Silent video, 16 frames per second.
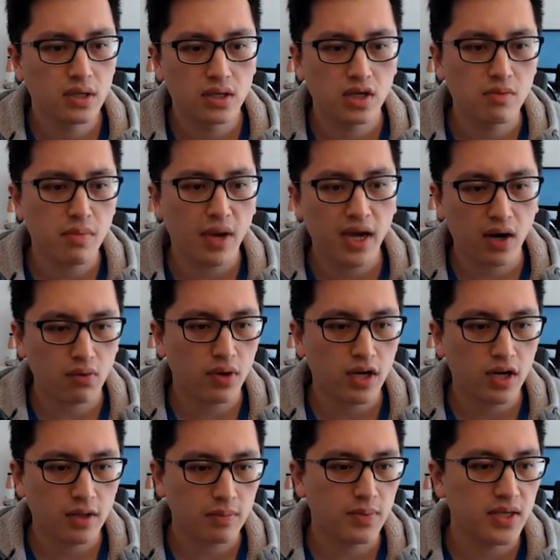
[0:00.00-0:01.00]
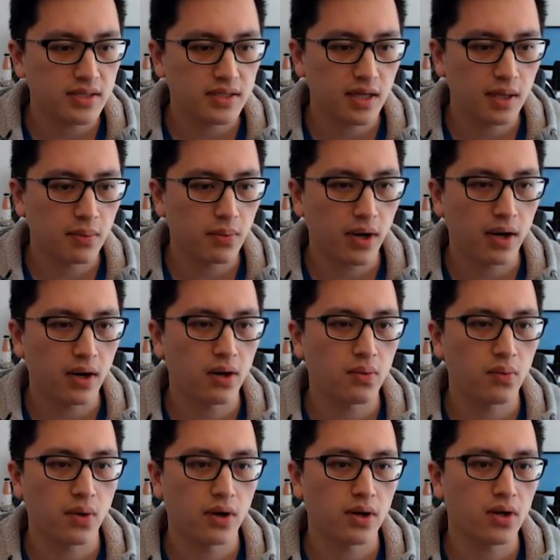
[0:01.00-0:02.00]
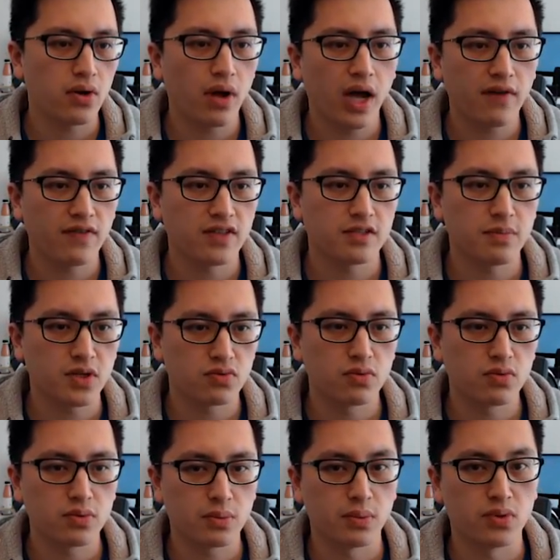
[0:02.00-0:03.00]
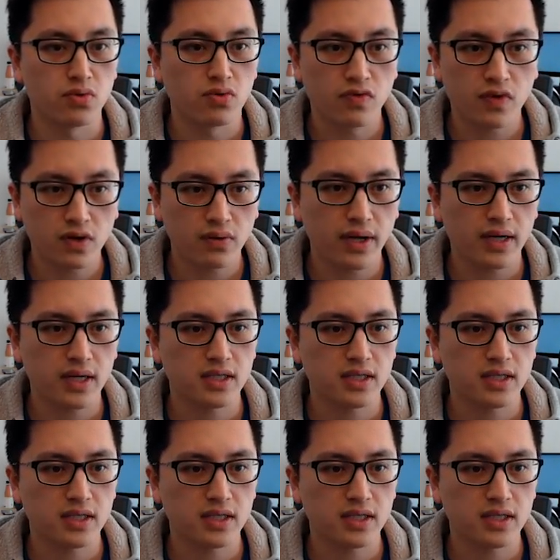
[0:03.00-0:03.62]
you might already be somewhere where you don't have as much room to maneuver, right?